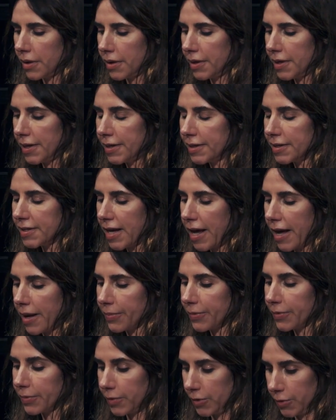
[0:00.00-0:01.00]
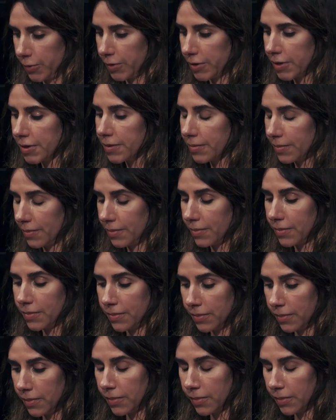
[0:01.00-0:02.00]
in depth, which was,
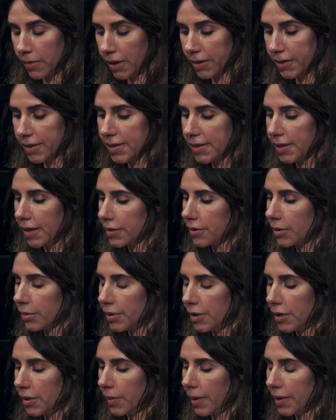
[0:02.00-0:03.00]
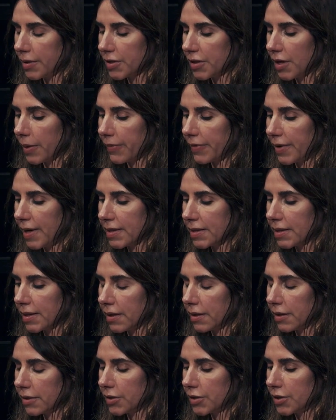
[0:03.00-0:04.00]
like I said, only around the time of Let
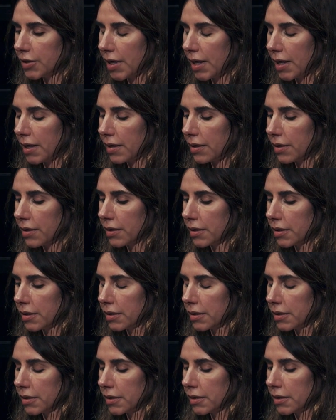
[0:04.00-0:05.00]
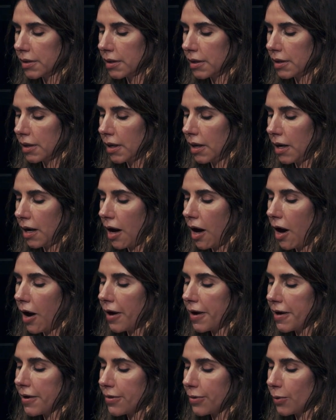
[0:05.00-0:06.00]
England Shake,
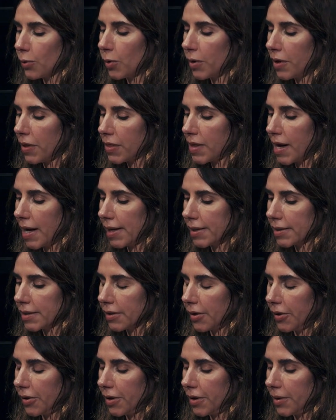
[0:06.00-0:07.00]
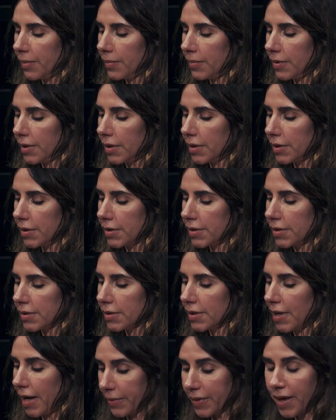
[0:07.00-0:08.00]
I thought at that time that
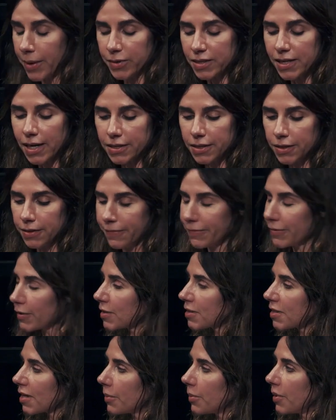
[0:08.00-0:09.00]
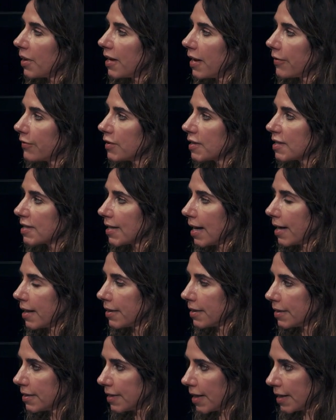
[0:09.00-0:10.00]
was actually the first time I ever sat
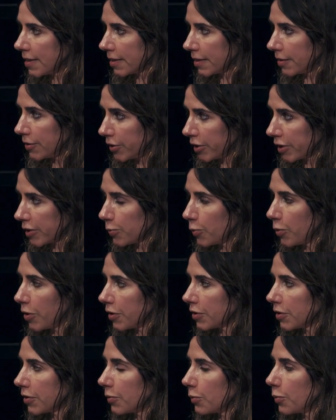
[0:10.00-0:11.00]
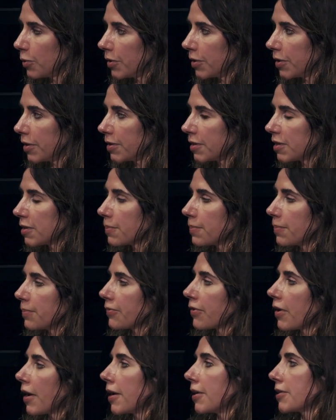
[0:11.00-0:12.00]
at a desk and just worked at words.
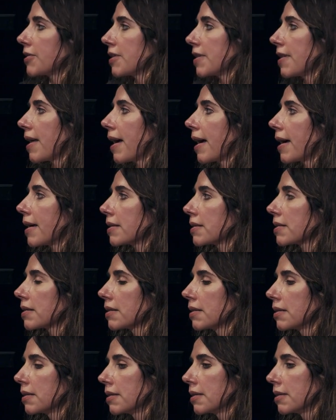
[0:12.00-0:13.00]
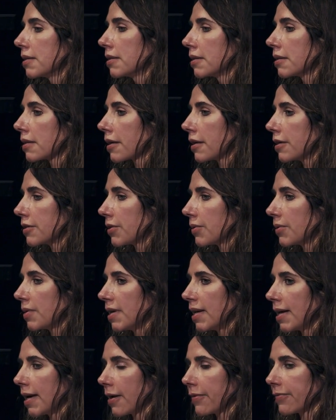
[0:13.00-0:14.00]
Prior to that, I'd
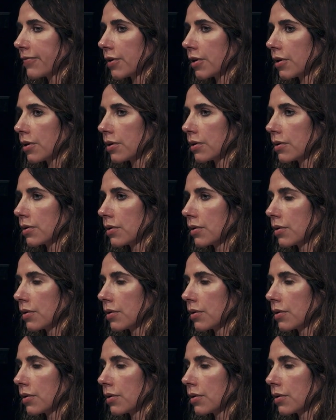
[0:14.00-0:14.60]
only ever